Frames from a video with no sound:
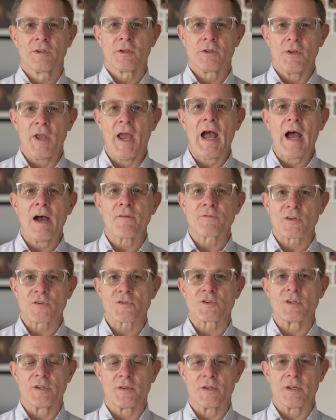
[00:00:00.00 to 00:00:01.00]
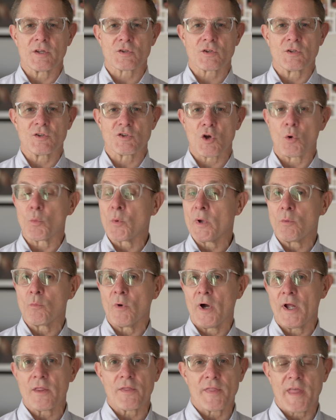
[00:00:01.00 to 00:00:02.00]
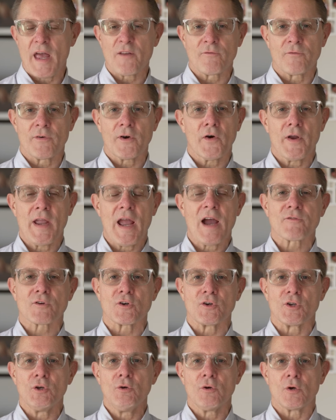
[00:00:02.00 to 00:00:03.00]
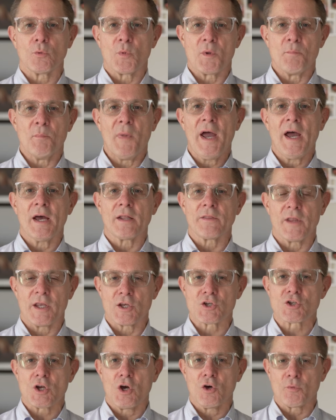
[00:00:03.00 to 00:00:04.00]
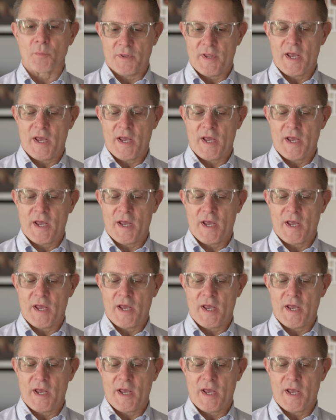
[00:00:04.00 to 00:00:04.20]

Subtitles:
You have to see this. And so we went that very afternoon and we met, and they showed me.